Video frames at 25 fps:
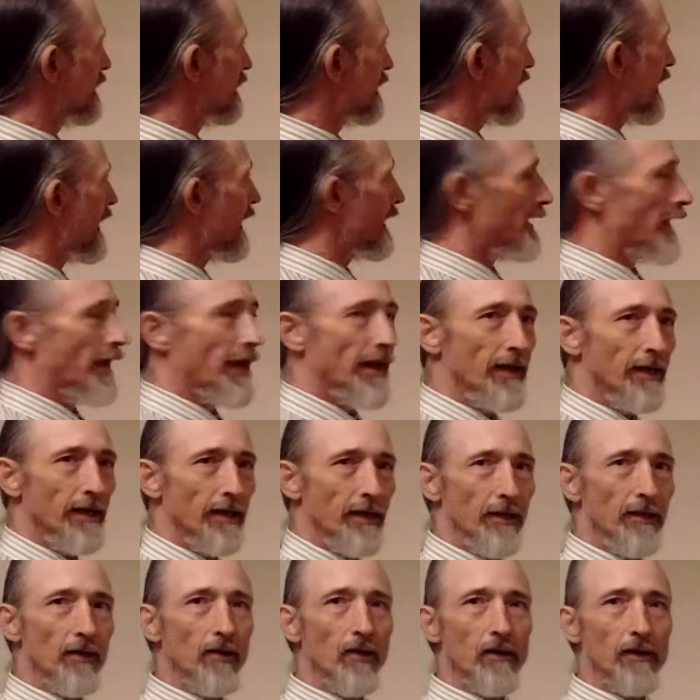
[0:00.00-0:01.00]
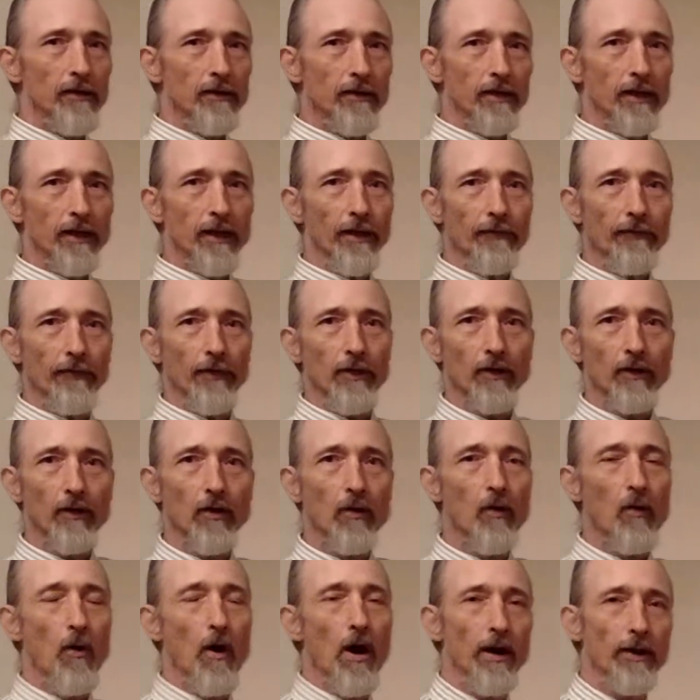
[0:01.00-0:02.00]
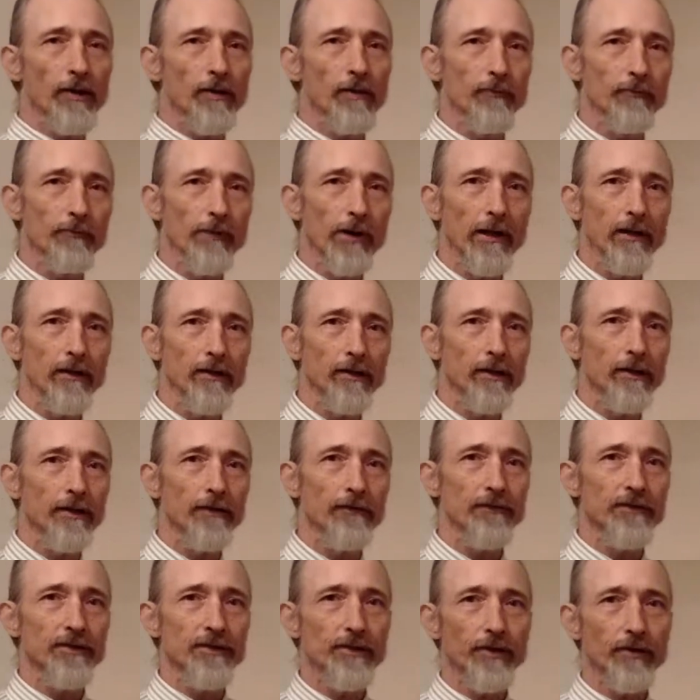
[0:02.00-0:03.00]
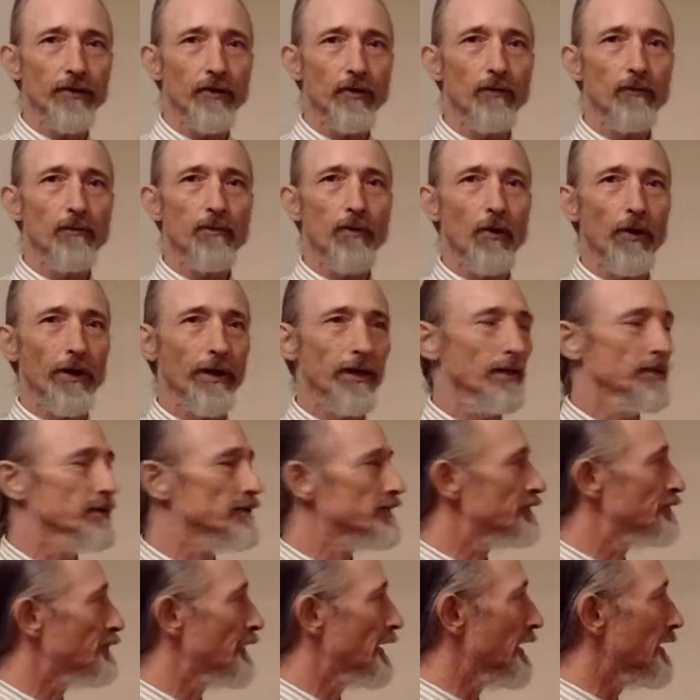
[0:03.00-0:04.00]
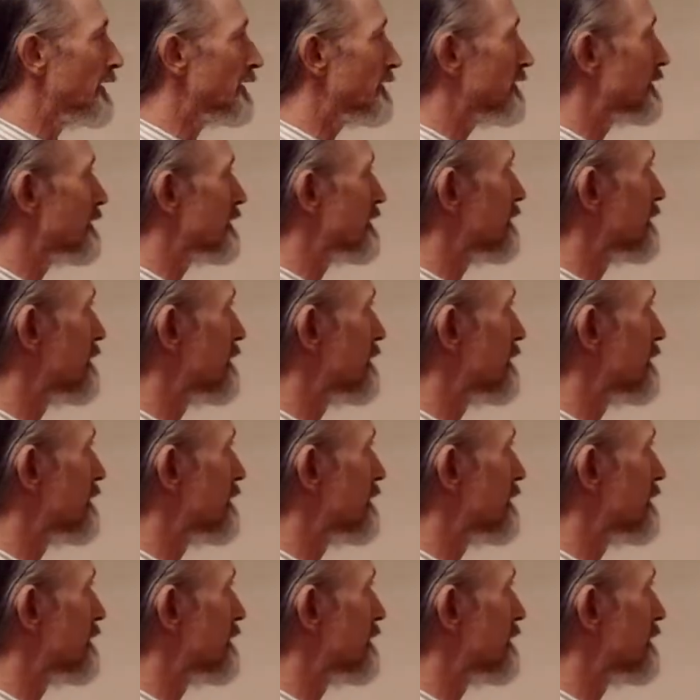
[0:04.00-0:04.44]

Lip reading: at any given quantum relative 0 point in space.